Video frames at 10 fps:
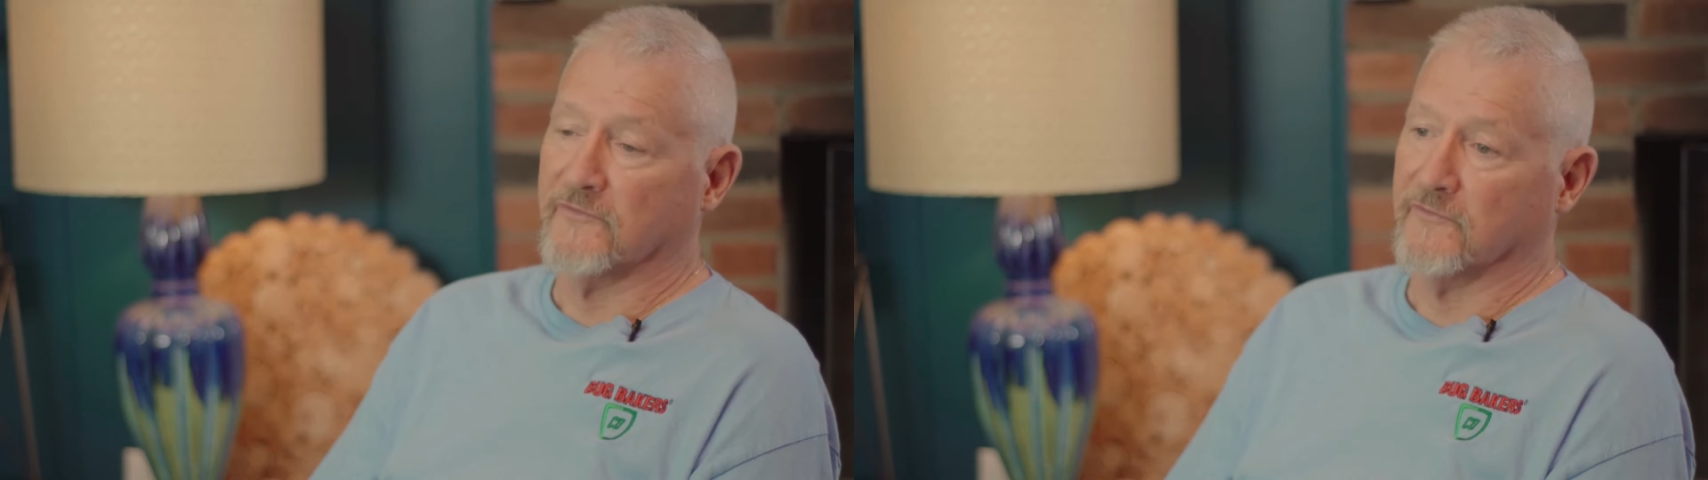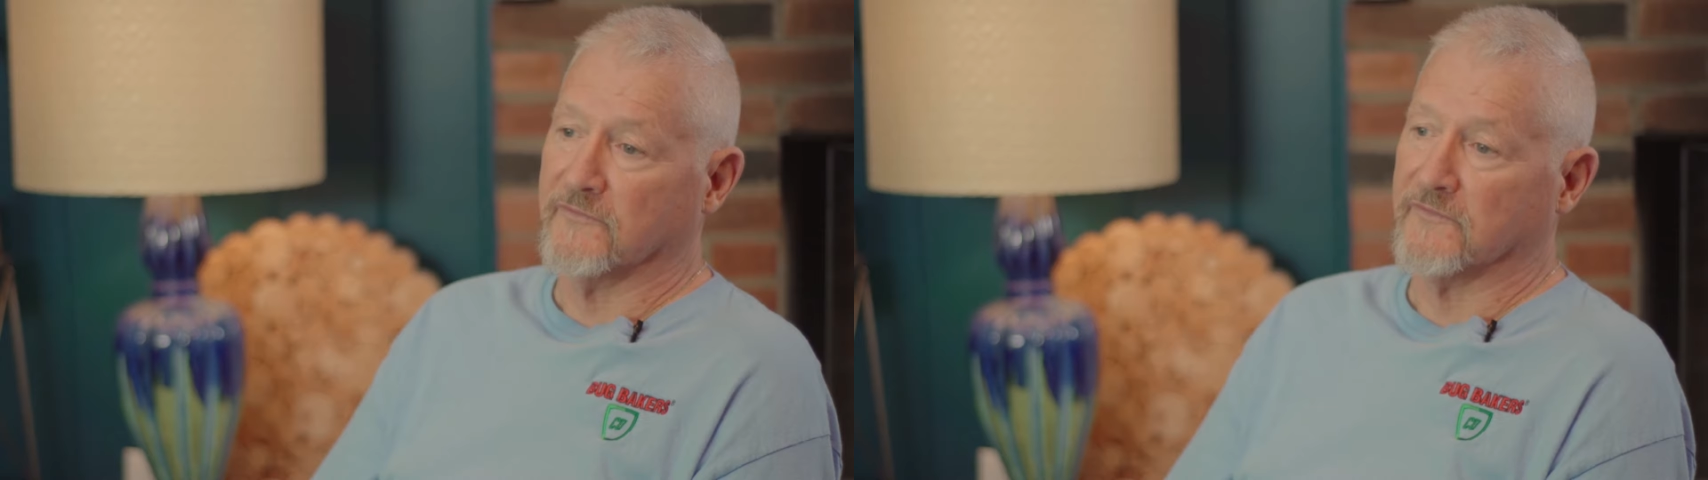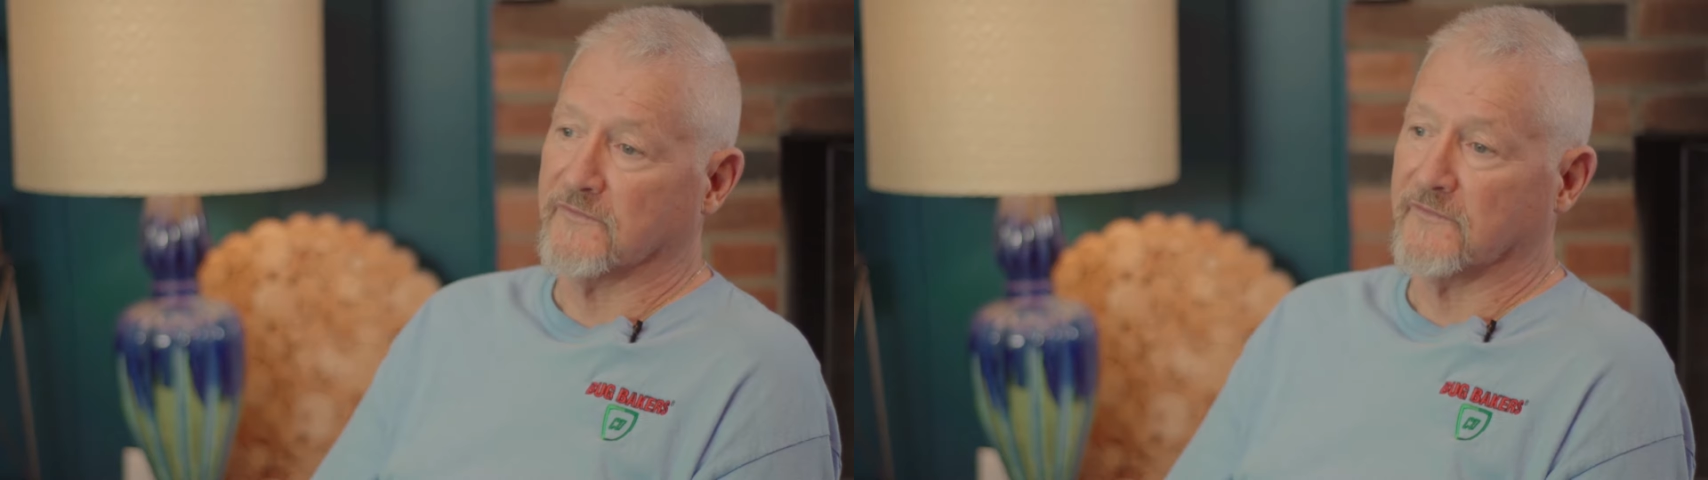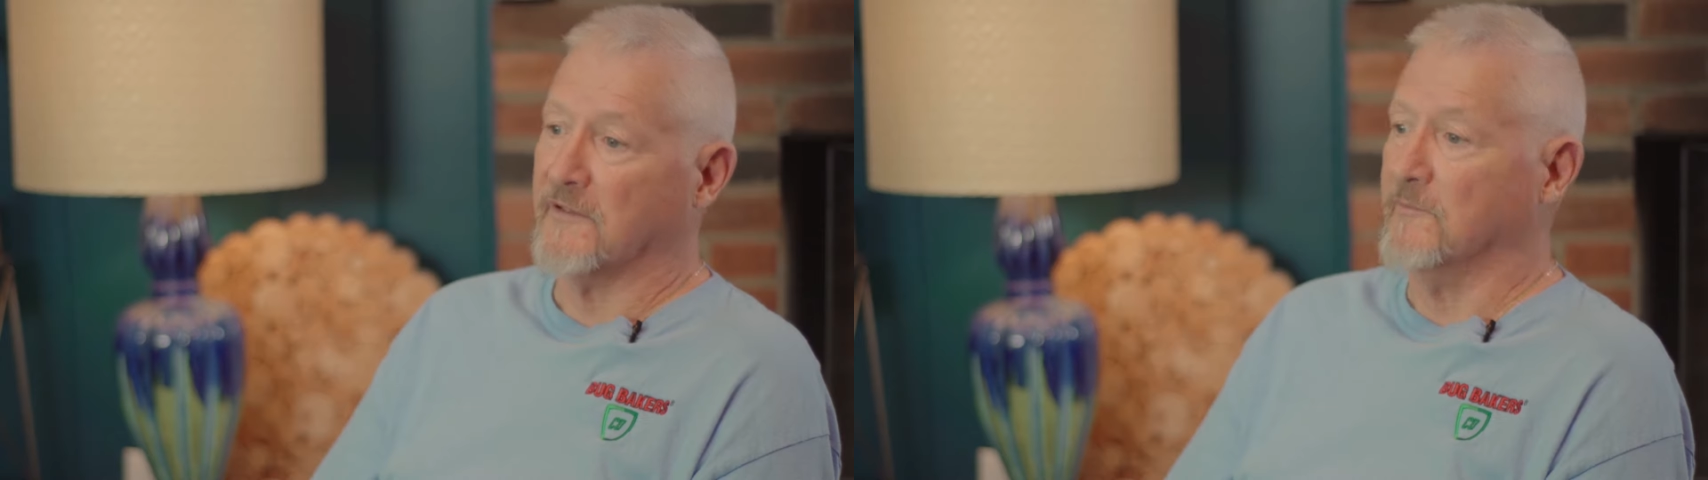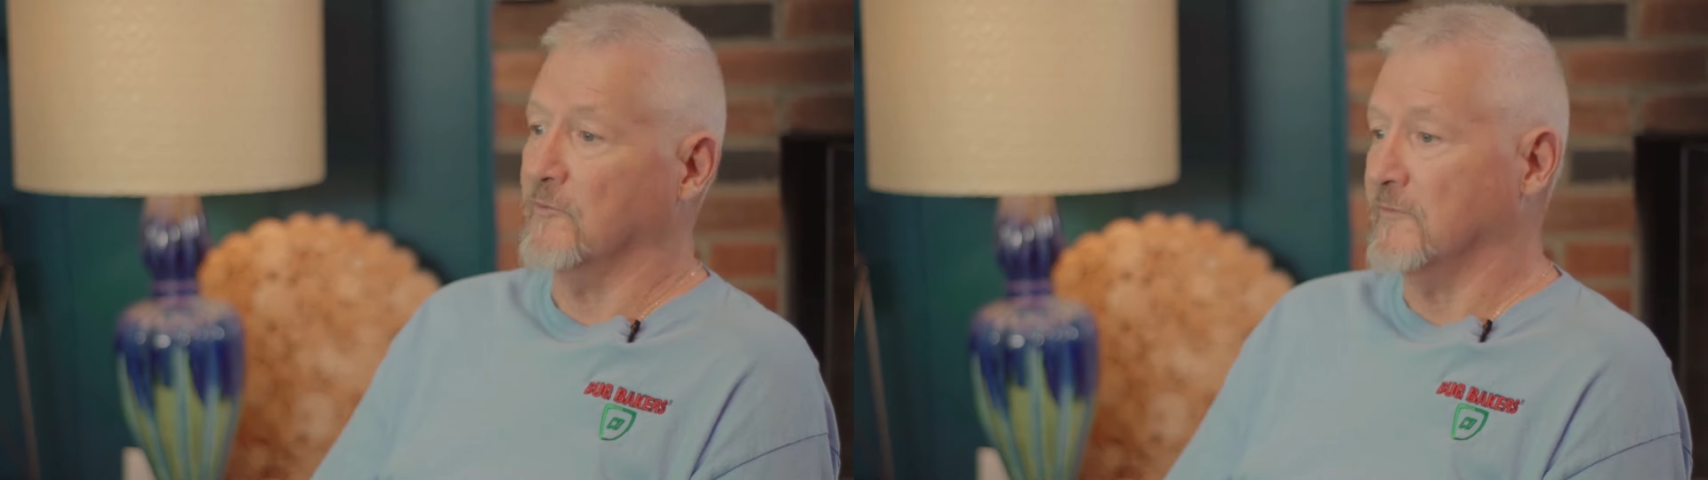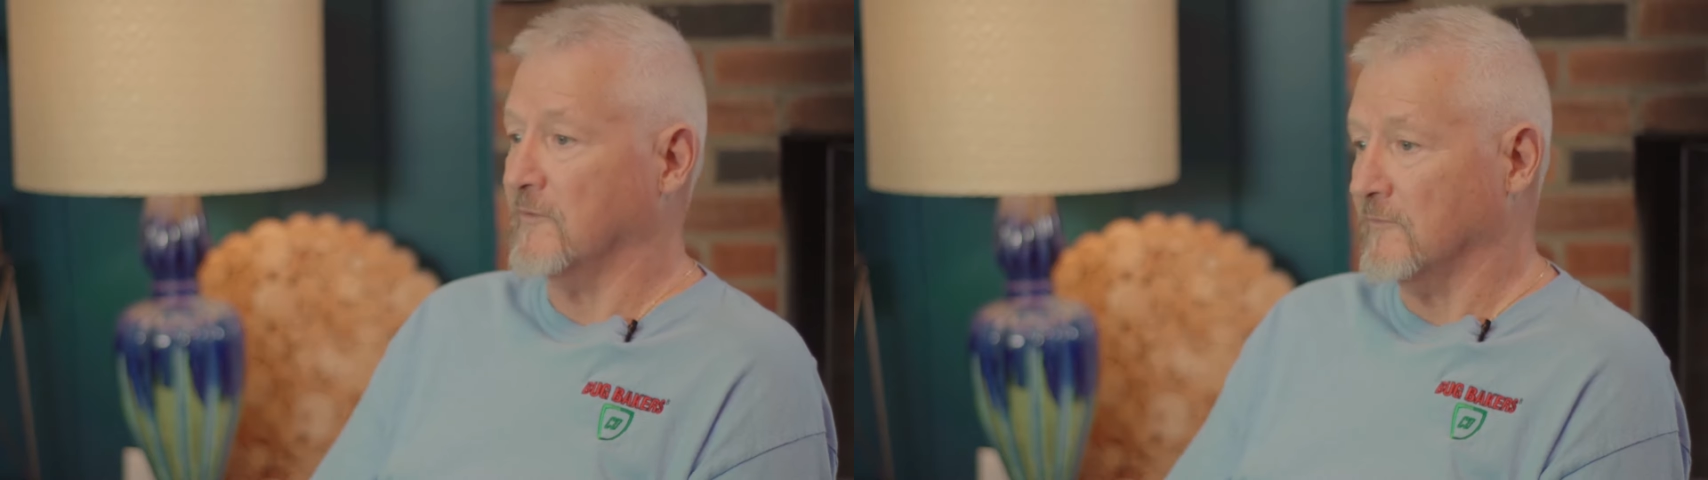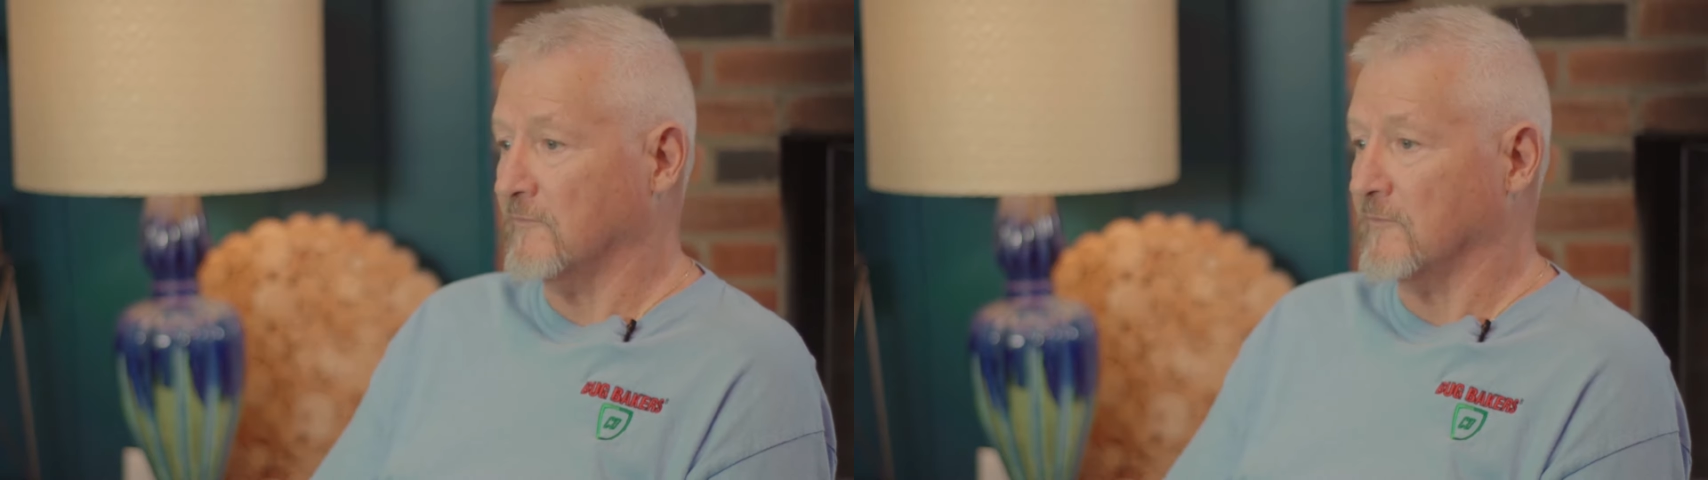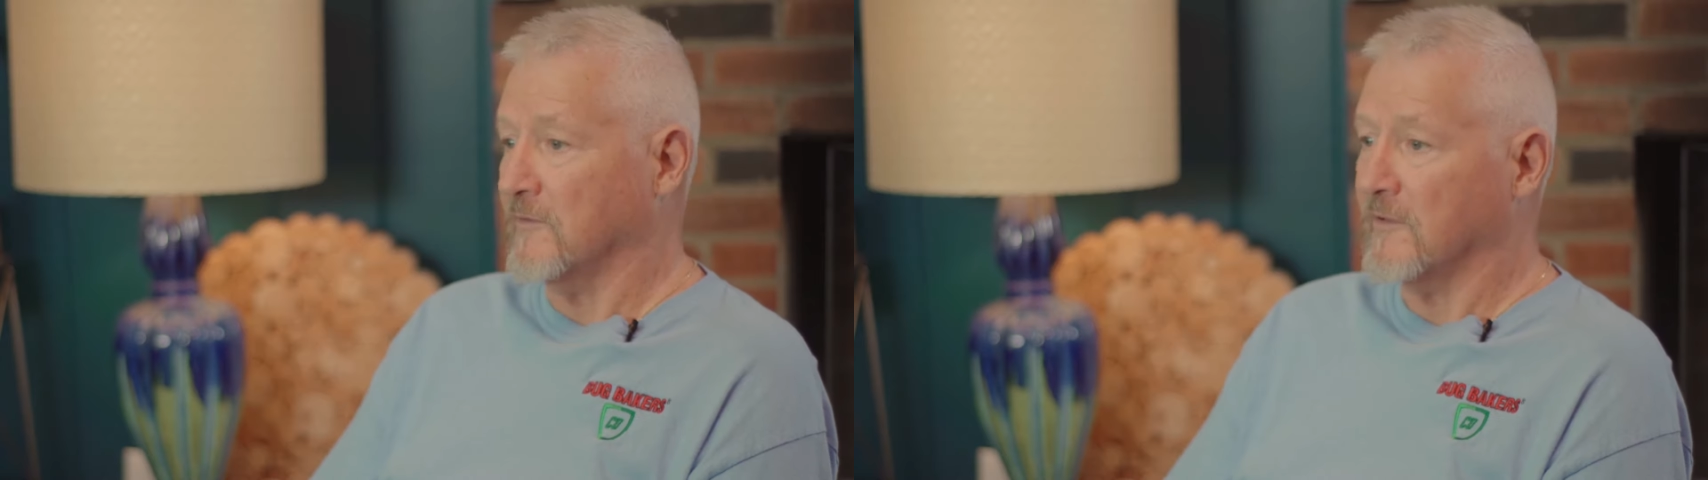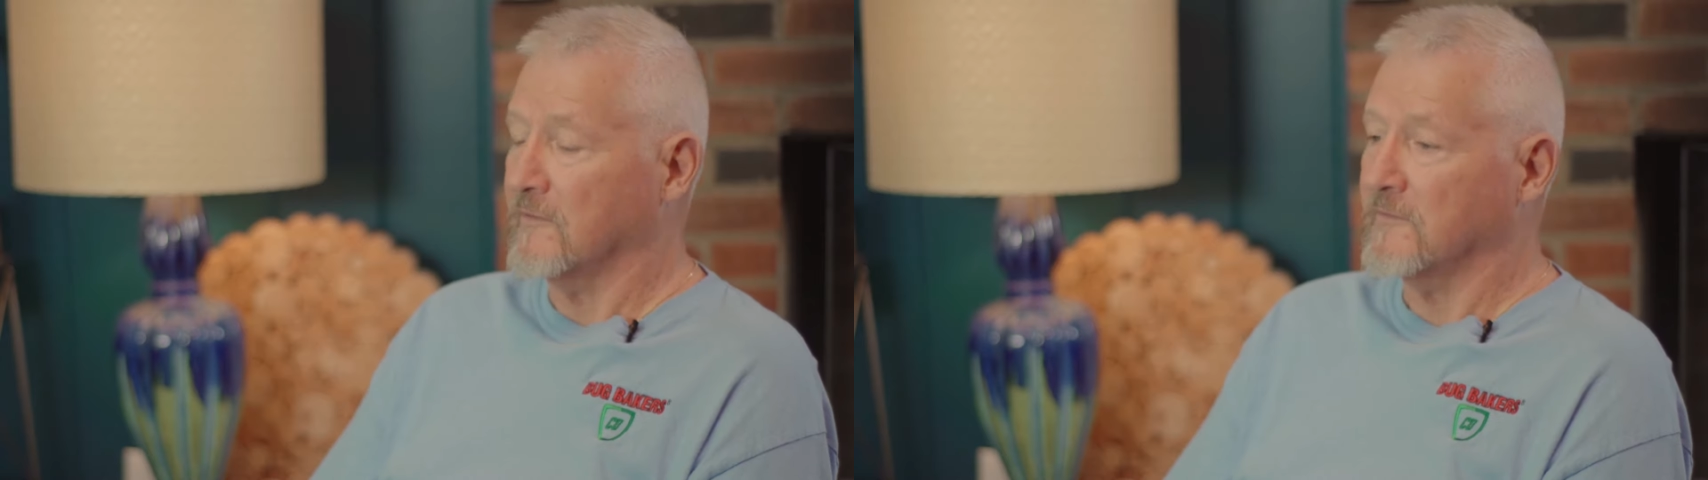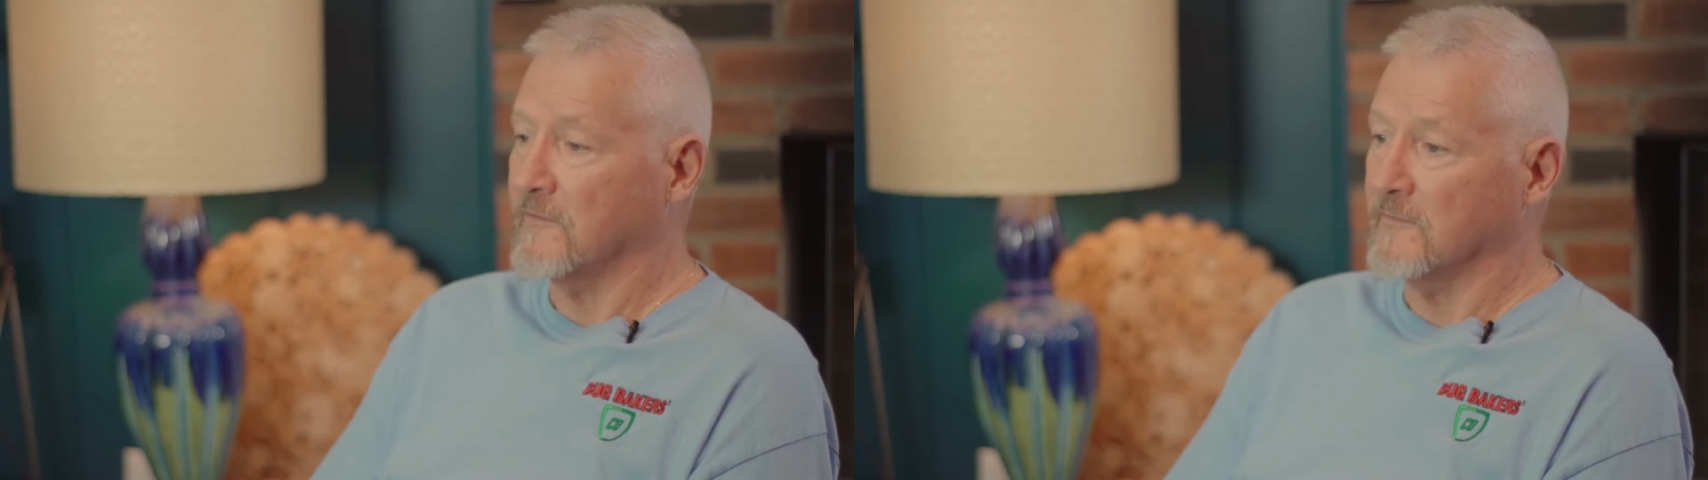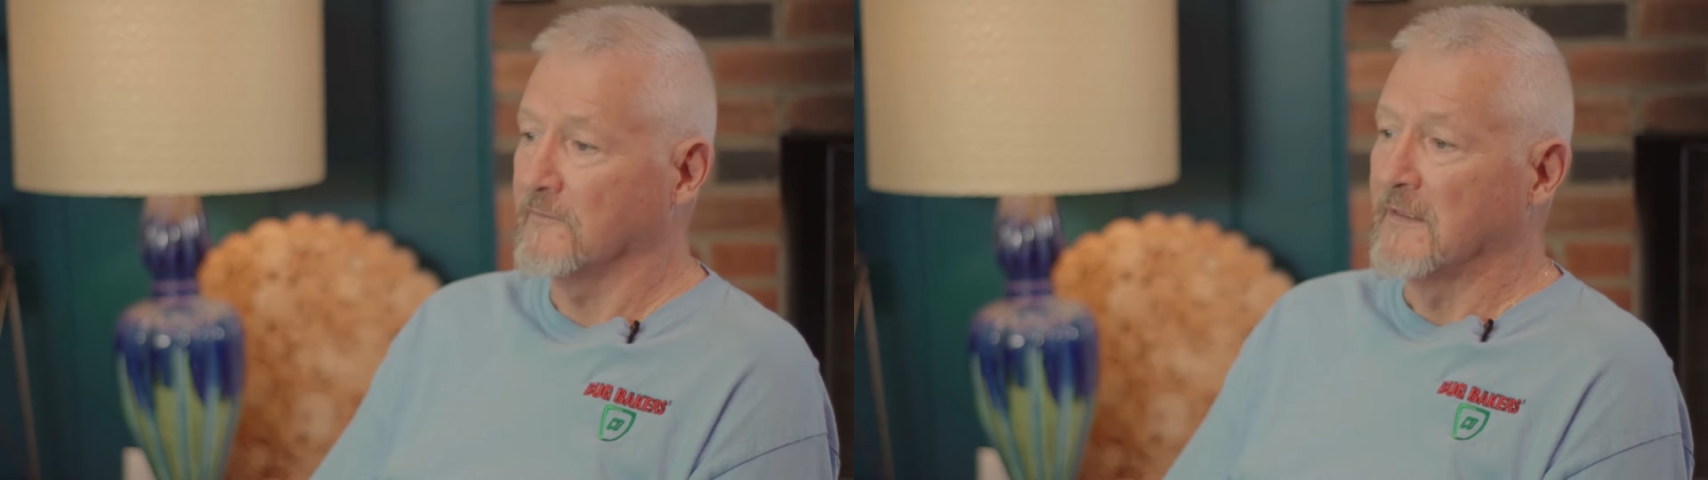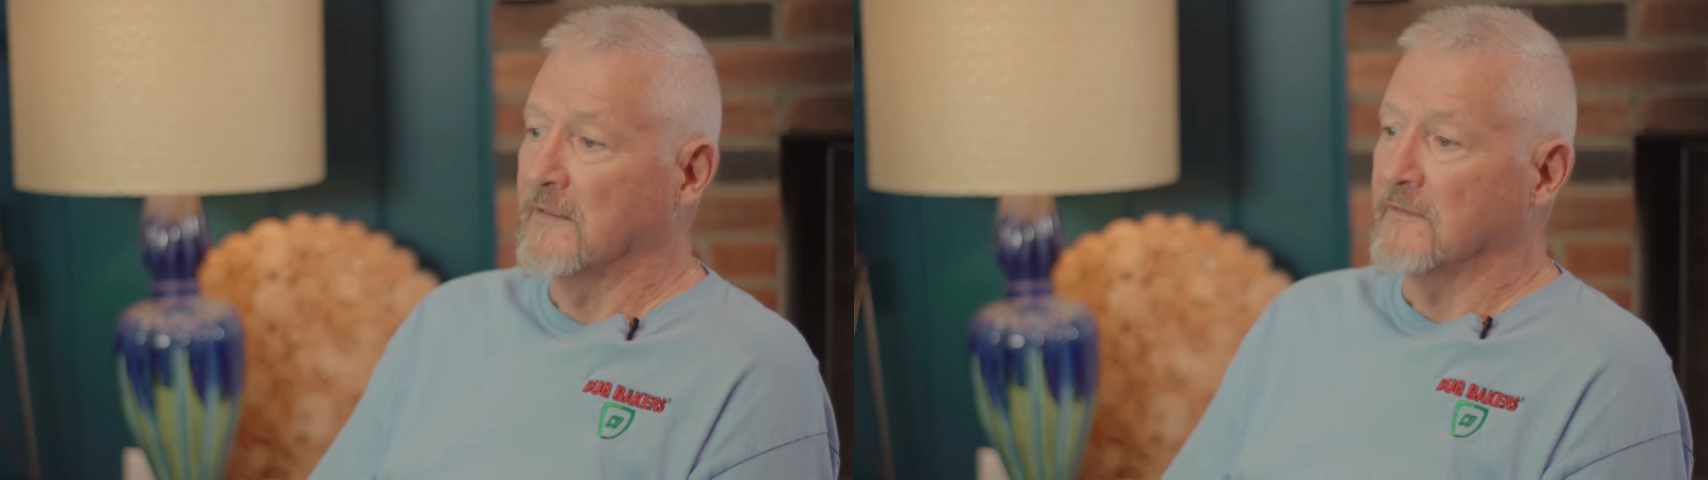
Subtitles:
choose to stay at a motel for a day or two.